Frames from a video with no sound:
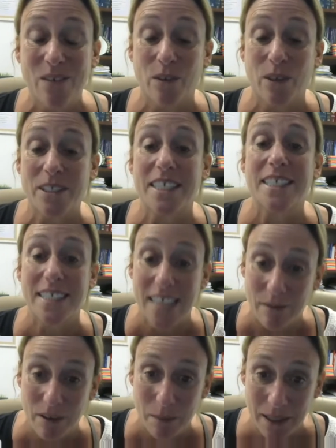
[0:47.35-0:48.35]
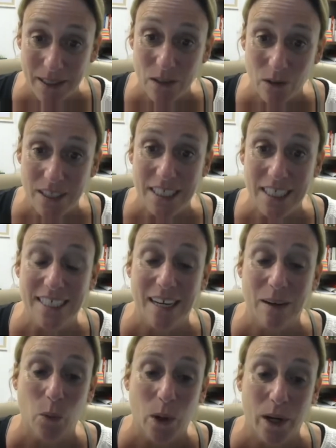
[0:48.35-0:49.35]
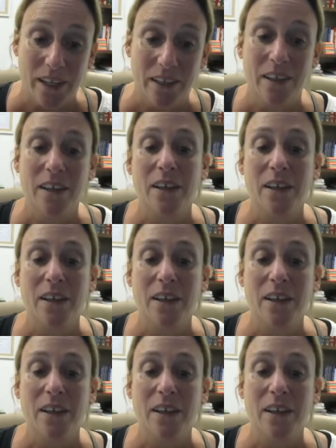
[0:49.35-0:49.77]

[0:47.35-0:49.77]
versus 7 months for T-DM1,